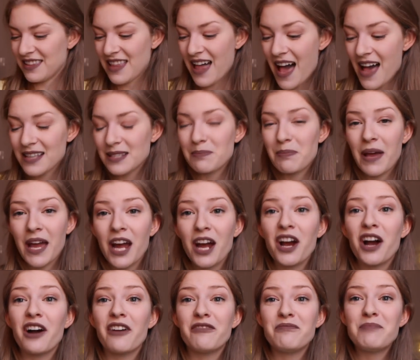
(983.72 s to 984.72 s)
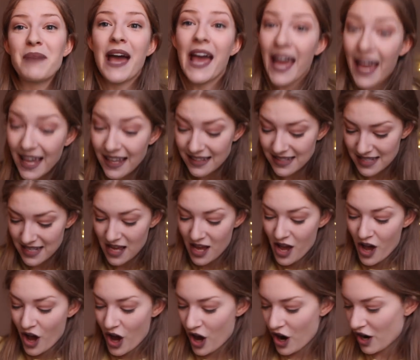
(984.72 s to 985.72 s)
last pair of pants
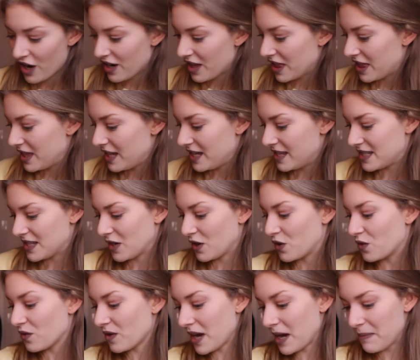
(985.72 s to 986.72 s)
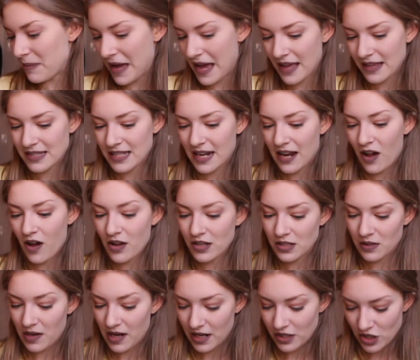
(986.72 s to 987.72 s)
are these gray pants that I
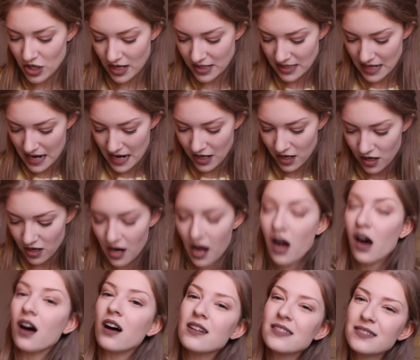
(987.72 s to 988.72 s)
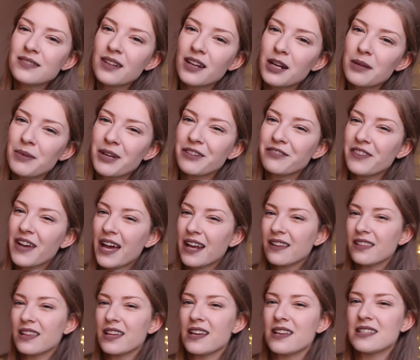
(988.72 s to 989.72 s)
also got at Giant Tiger. Also not a big fan
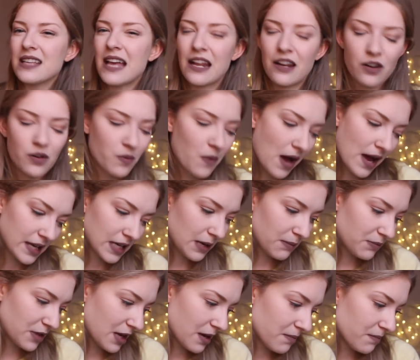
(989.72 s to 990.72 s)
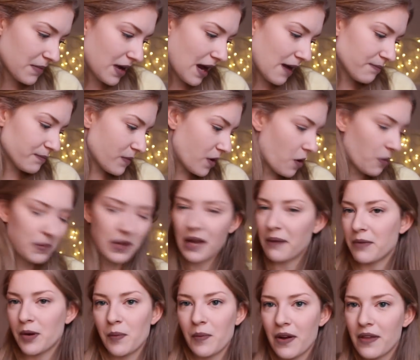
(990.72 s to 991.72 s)
of these. I don't know why I keep them. I'm hoping
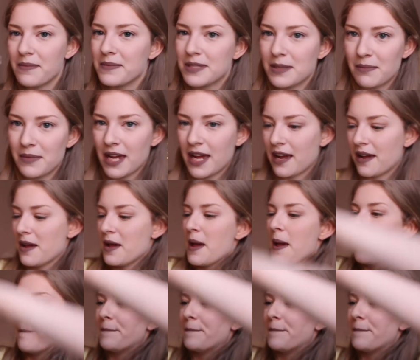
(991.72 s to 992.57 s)
I'm gonna wear them someday.